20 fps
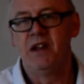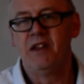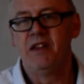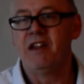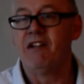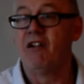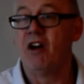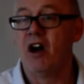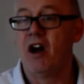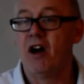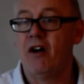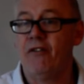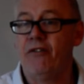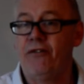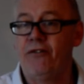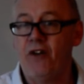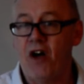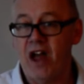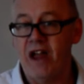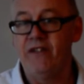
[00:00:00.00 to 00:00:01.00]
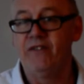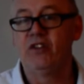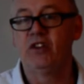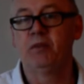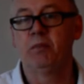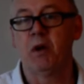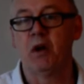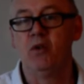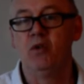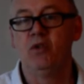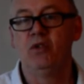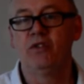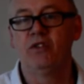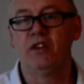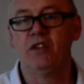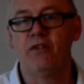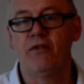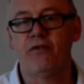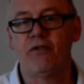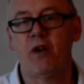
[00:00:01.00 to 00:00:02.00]
There are five spokes
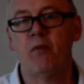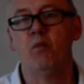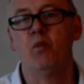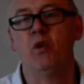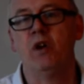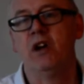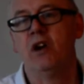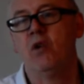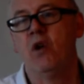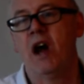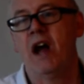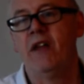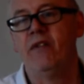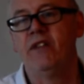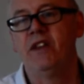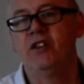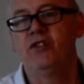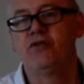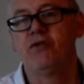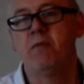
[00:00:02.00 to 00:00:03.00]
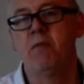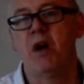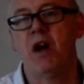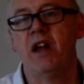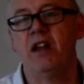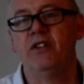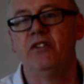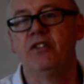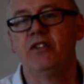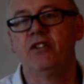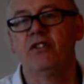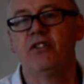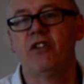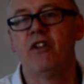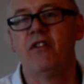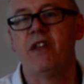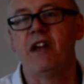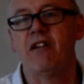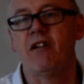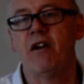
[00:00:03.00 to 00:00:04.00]
in the front wheel, and this reminds us
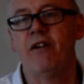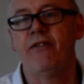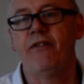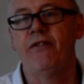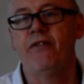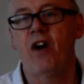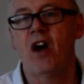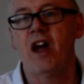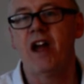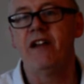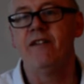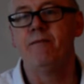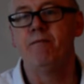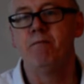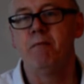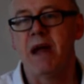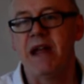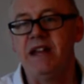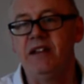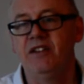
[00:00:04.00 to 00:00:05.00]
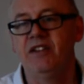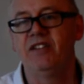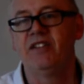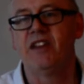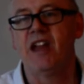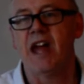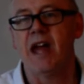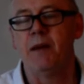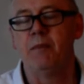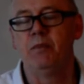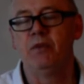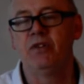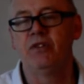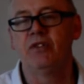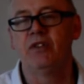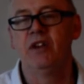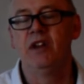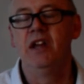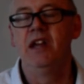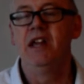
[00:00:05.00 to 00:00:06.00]
that there are five main
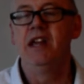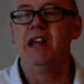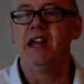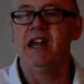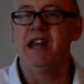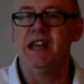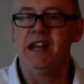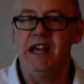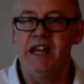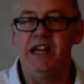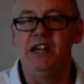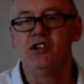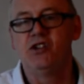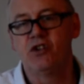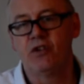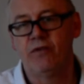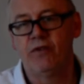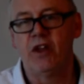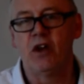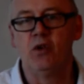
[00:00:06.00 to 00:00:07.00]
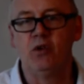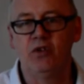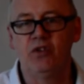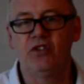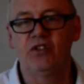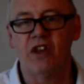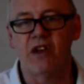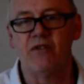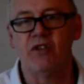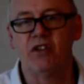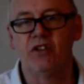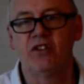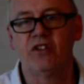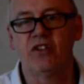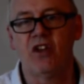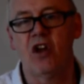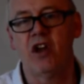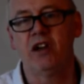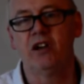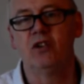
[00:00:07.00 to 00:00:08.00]
steps in each of those seven
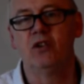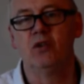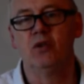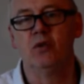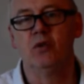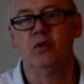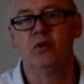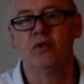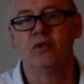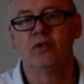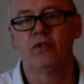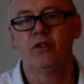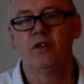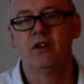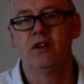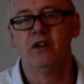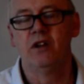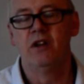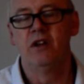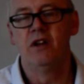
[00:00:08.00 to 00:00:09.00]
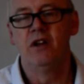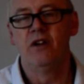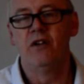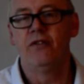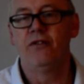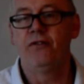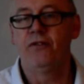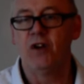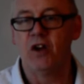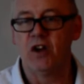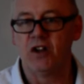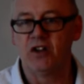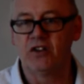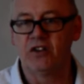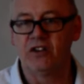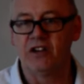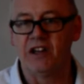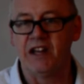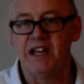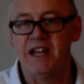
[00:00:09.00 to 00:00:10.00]
cycles.
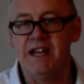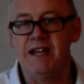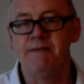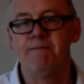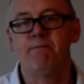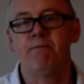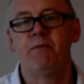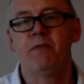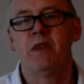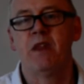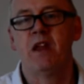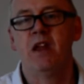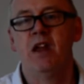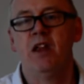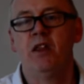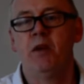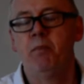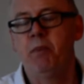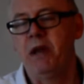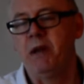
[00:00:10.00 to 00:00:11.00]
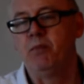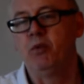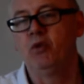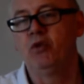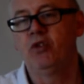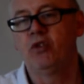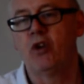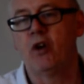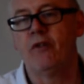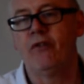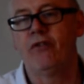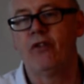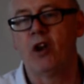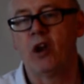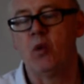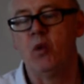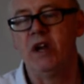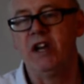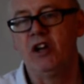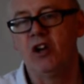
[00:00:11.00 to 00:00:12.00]
Firstly, the people stop
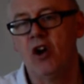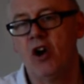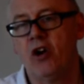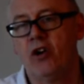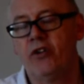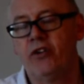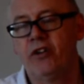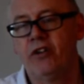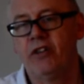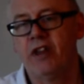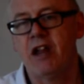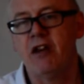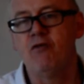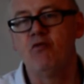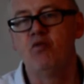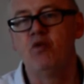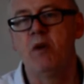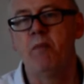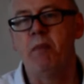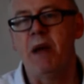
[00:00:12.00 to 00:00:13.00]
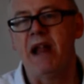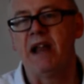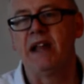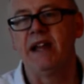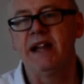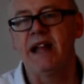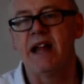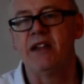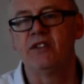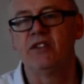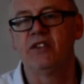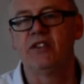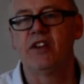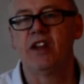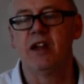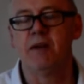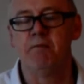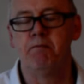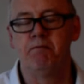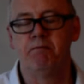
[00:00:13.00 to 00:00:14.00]
following God. They rebel against
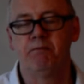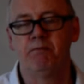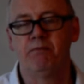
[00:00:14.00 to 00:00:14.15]
him.